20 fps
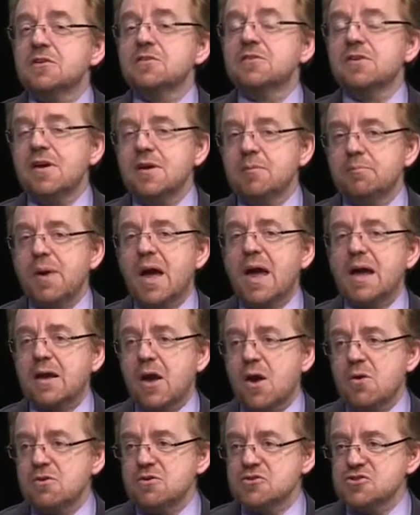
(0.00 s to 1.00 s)
to take
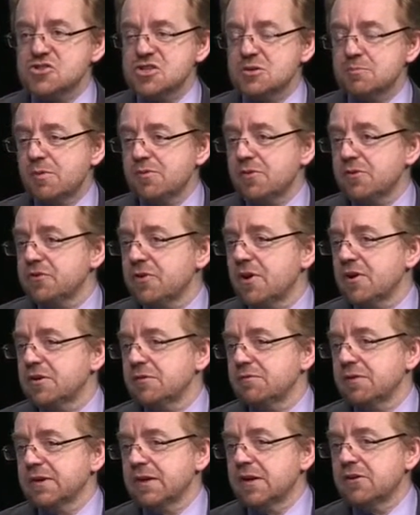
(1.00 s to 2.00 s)
back ownership of the
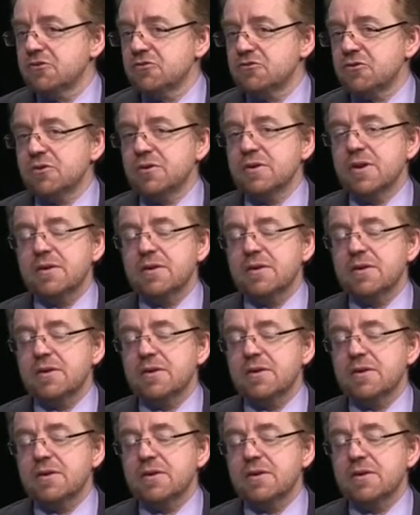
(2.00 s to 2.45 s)
scientific literature,